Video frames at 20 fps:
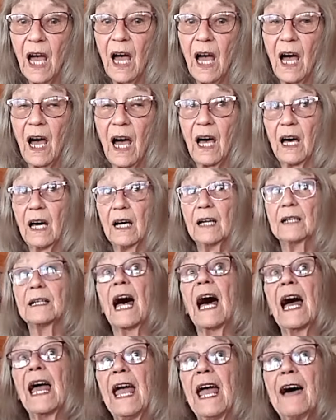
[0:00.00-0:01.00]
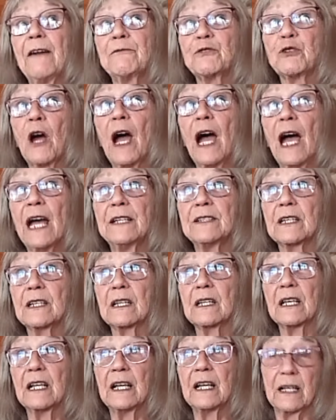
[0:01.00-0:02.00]
Uh, I have tried
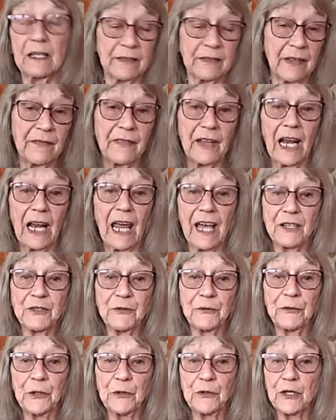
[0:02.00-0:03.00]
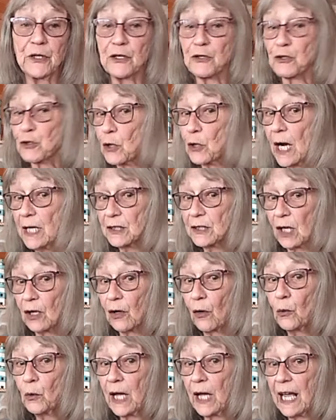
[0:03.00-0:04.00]
in the last few years trying to
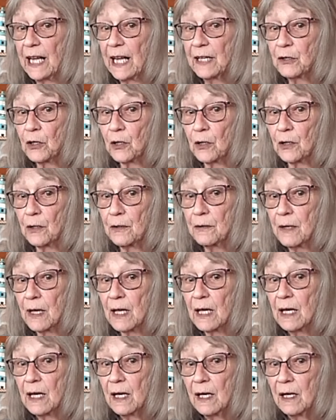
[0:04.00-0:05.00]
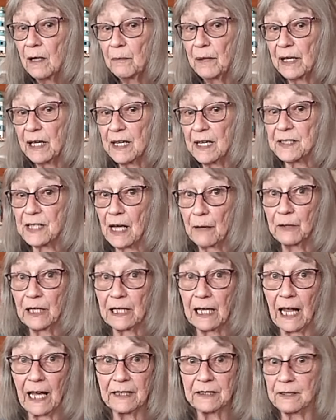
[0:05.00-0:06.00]
locate her because I would
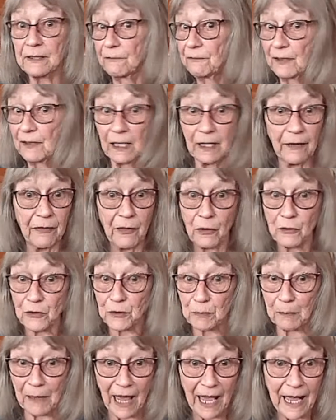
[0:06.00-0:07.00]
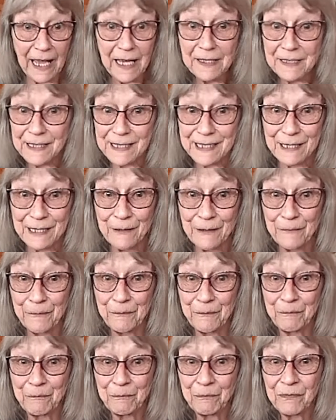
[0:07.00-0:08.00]
like to fill in those blanks
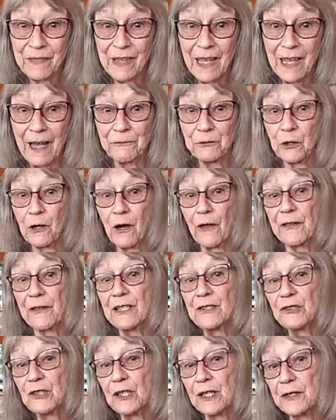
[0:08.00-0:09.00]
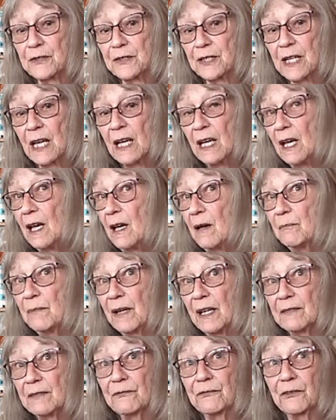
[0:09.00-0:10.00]
after all these years.
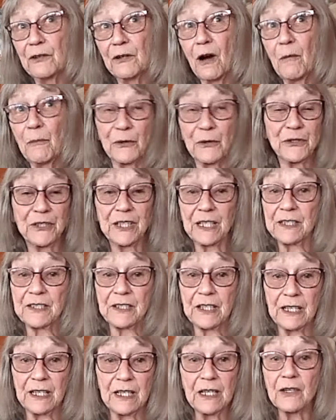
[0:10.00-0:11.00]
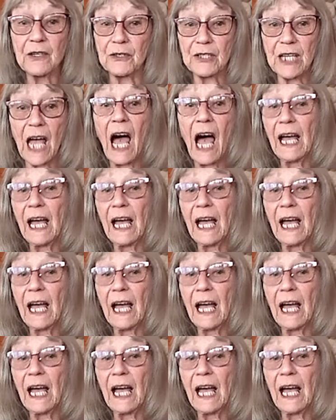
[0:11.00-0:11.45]
But for almost 60 years, I